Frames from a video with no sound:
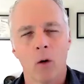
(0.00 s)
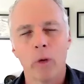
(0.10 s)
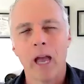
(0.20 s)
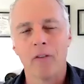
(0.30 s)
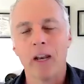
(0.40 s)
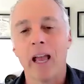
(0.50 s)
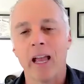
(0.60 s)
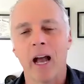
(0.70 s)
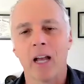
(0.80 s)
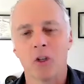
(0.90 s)
We have an
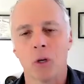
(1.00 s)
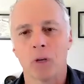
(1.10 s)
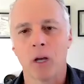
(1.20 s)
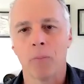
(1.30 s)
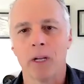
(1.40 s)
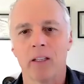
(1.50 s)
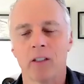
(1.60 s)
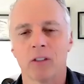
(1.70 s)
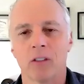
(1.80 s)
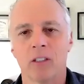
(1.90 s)
AI chip company
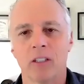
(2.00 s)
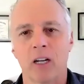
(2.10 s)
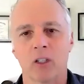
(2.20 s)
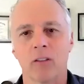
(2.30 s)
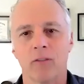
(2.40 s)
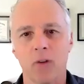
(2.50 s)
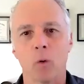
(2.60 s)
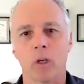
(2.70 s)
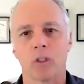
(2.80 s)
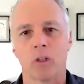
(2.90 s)
that's actually
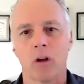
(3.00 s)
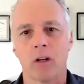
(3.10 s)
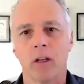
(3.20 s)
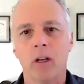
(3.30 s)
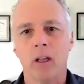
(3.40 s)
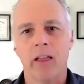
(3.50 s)
focused on